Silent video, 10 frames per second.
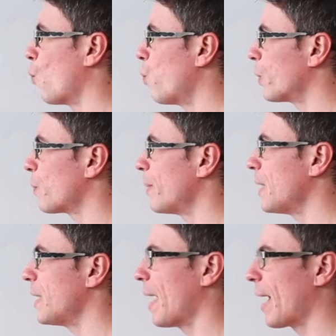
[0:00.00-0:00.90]
what
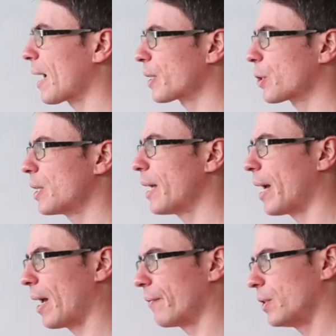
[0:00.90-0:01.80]
we actually
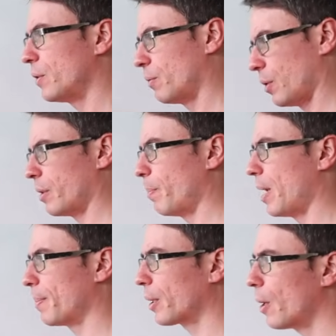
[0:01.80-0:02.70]
have is just a
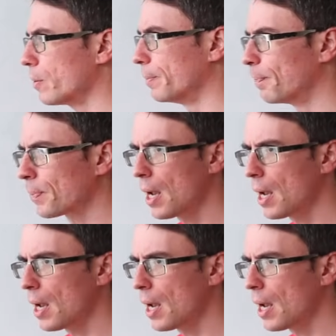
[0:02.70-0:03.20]
paper cone.